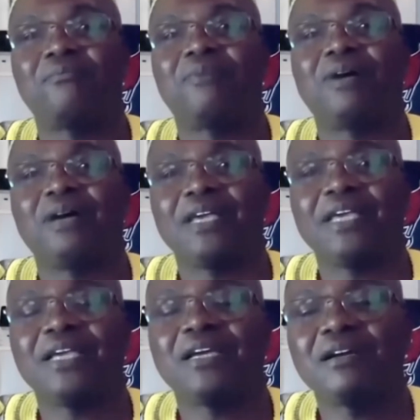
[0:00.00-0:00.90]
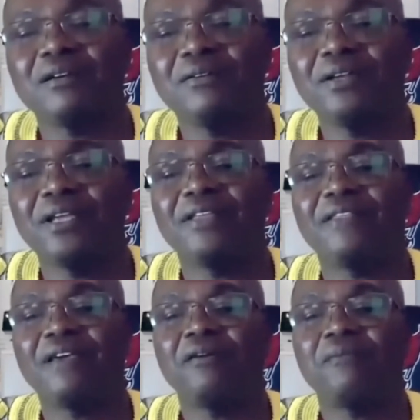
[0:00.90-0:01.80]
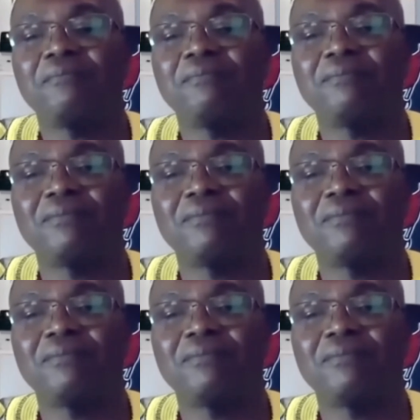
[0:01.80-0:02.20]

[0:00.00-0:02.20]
by including them